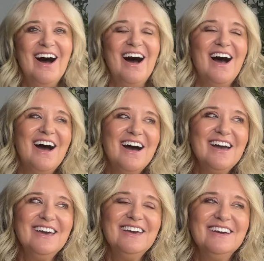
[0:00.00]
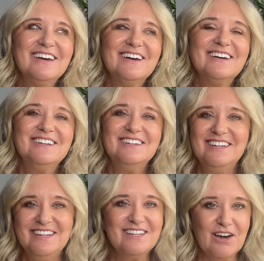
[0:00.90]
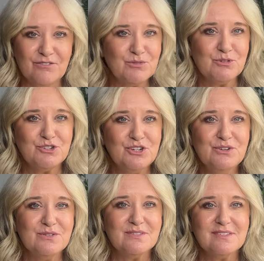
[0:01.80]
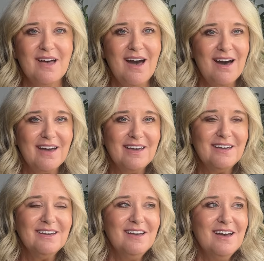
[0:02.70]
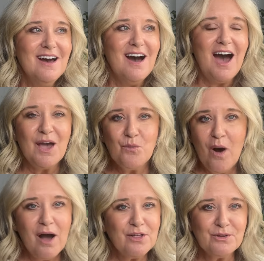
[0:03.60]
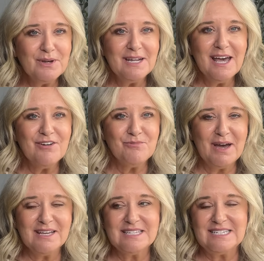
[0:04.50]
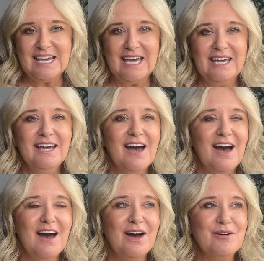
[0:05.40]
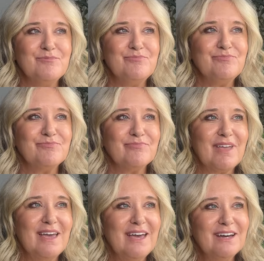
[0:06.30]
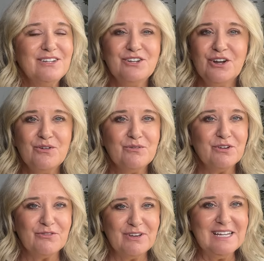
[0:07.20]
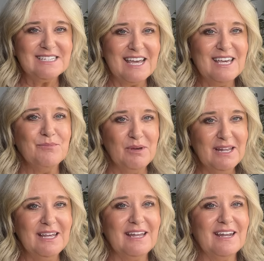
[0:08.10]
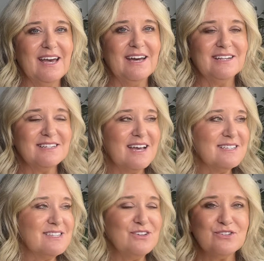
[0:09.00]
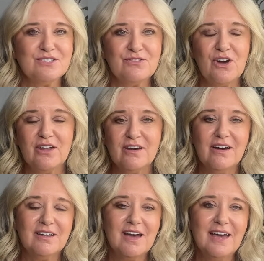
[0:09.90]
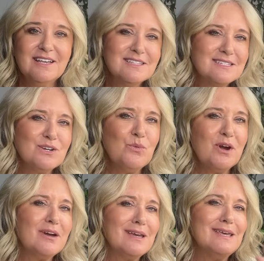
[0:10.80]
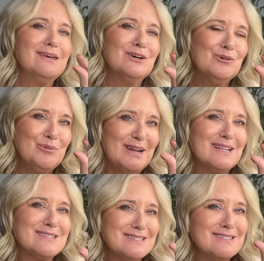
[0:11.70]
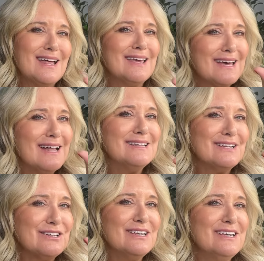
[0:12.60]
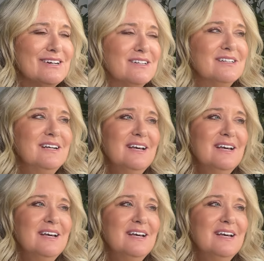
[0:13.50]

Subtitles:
I need comfortable shoes. I walk 3.5 miles a day. And you know, your feet take a beating. And as the years have gone on, I can still wear a heel, but it's like a little heel.